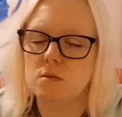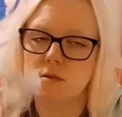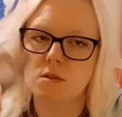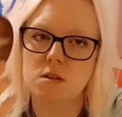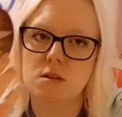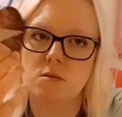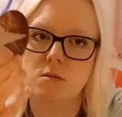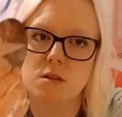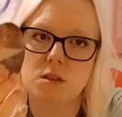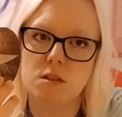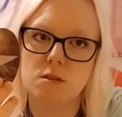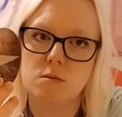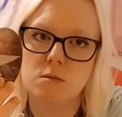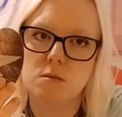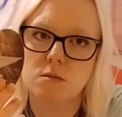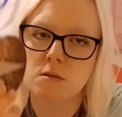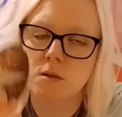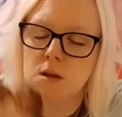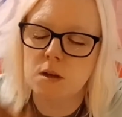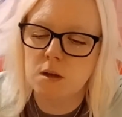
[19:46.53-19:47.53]
start with this
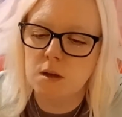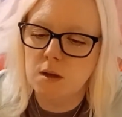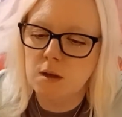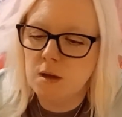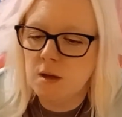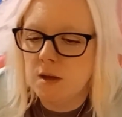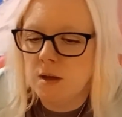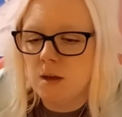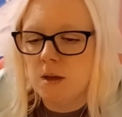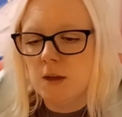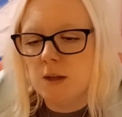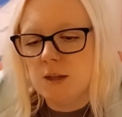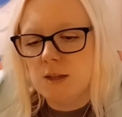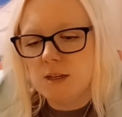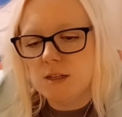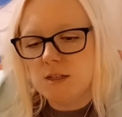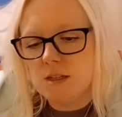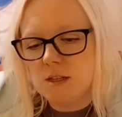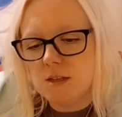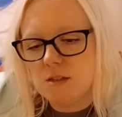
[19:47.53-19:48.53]
one.
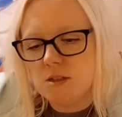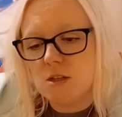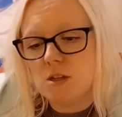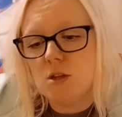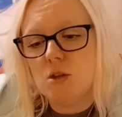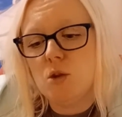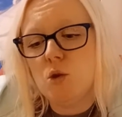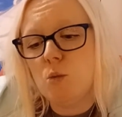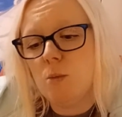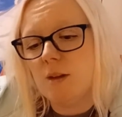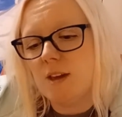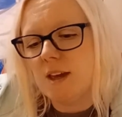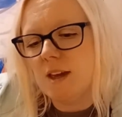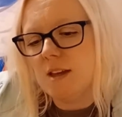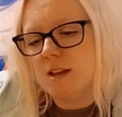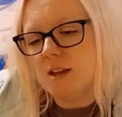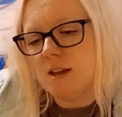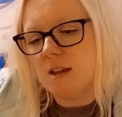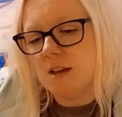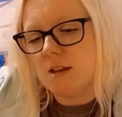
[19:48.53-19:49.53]
This says, new
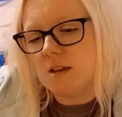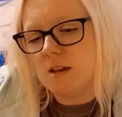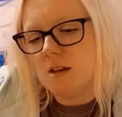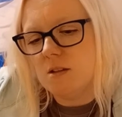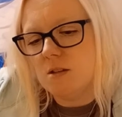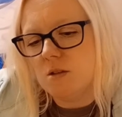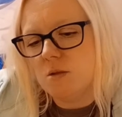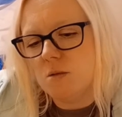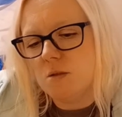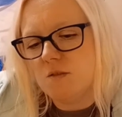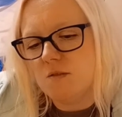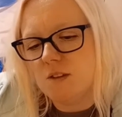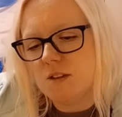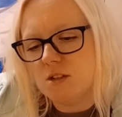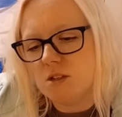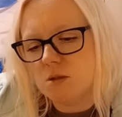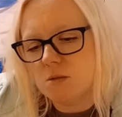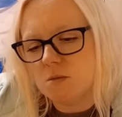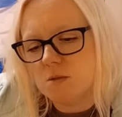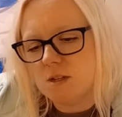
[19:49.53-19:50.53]
beginning, a new
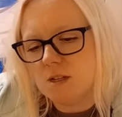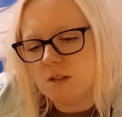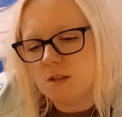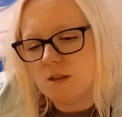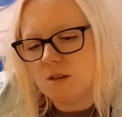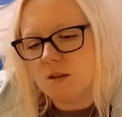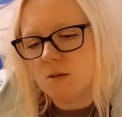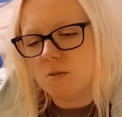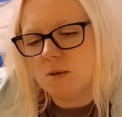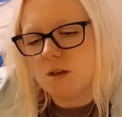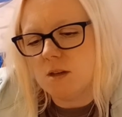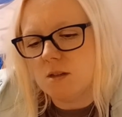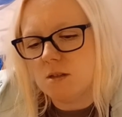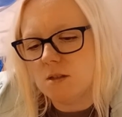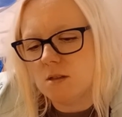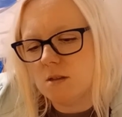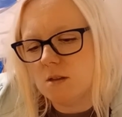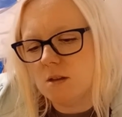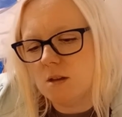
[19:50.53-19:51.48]
adventure awaits.